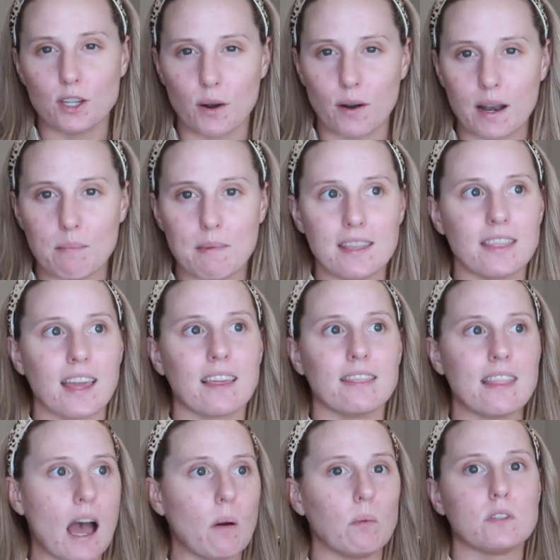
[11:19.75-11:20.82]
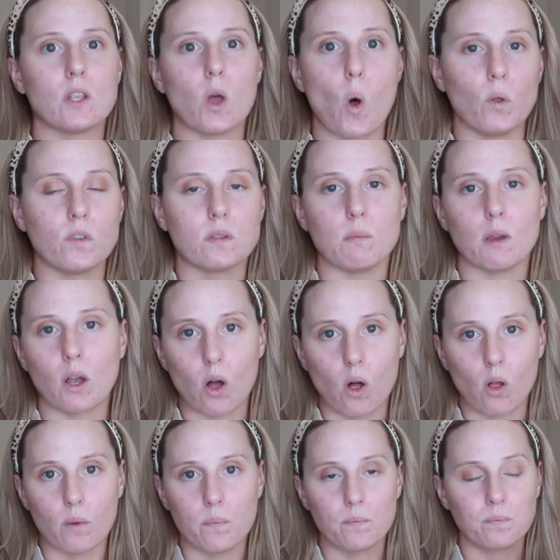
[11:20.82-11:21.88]
You know what I mean? Like that was the ultimate
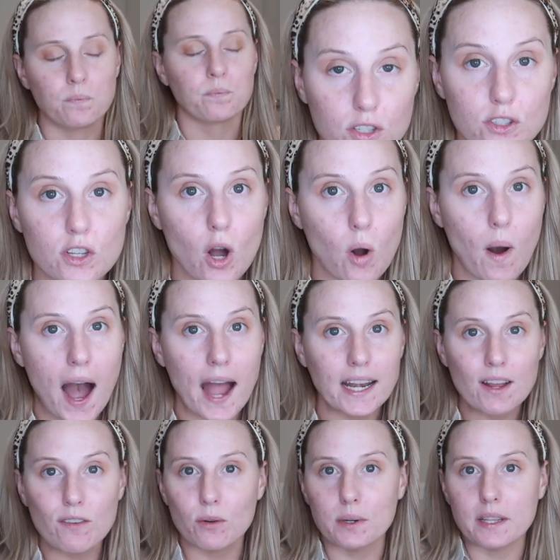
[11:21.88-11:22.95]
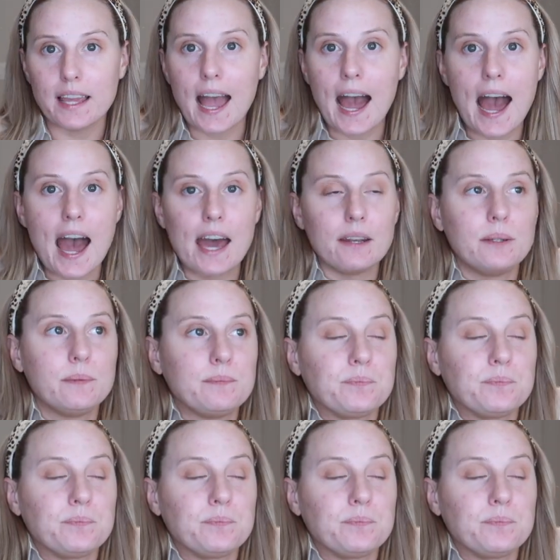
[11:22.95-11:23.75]
goal. So I never really had